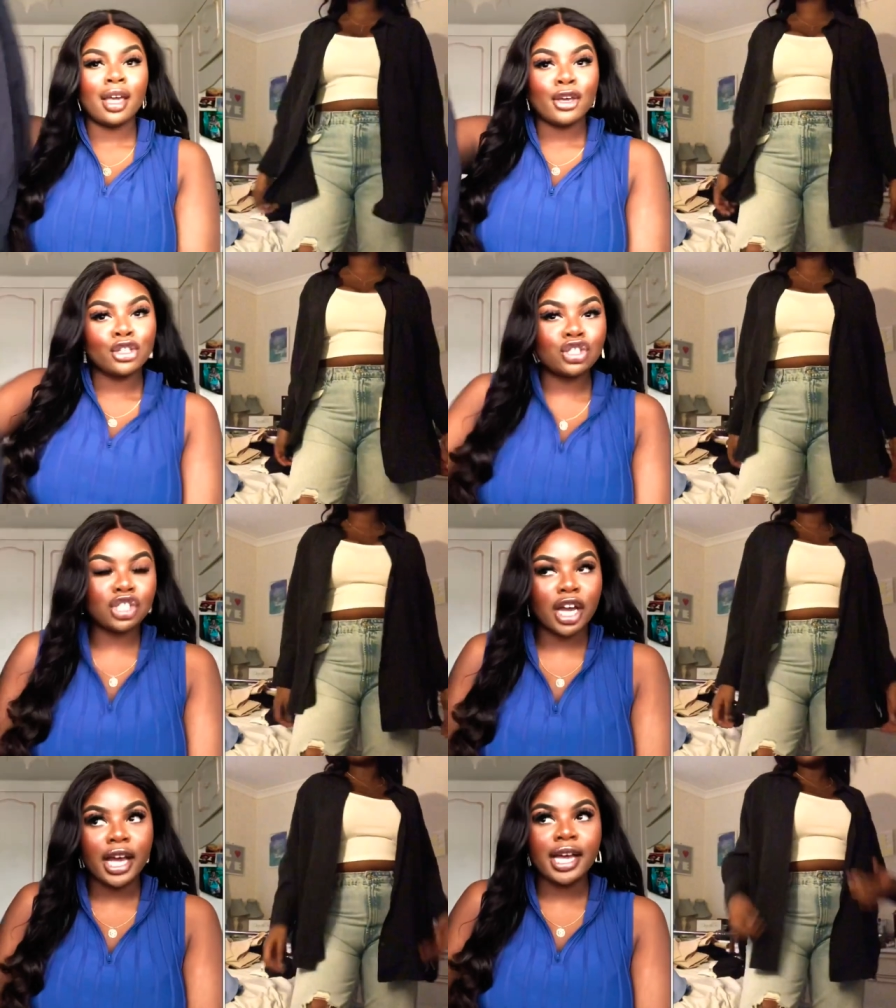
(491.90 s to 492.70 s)

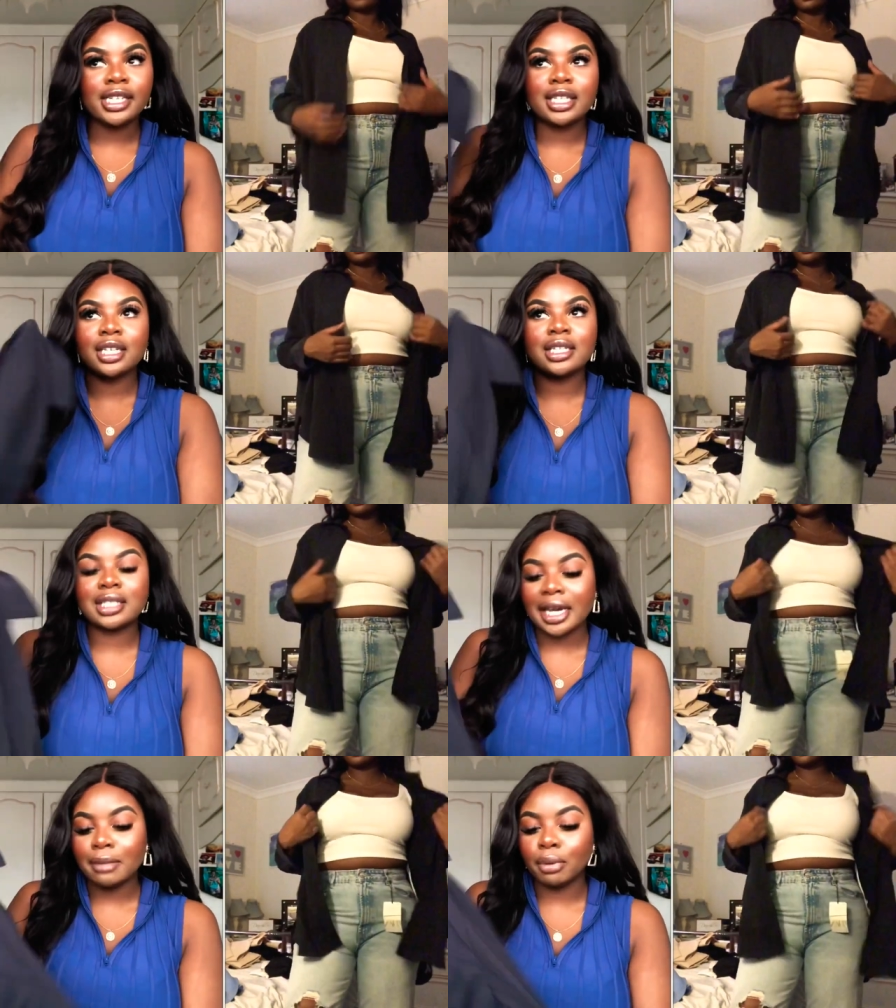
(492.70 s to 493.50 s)
shirt,
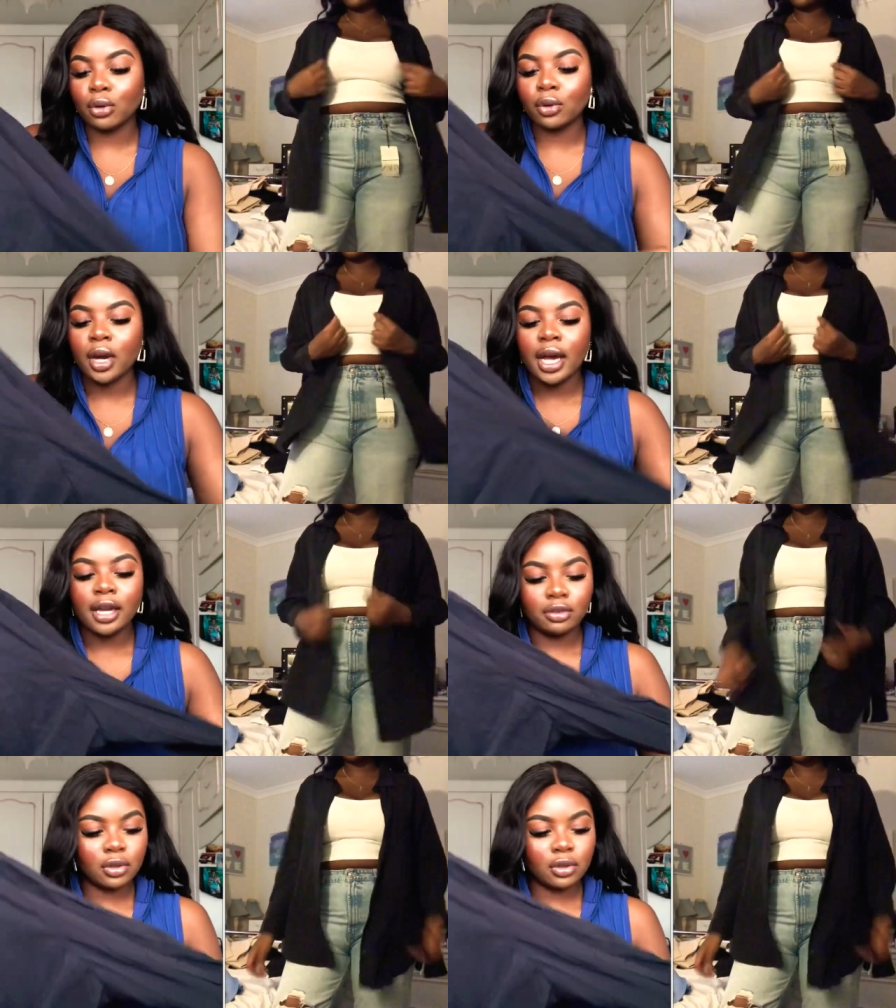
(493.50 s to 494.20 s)
staple, not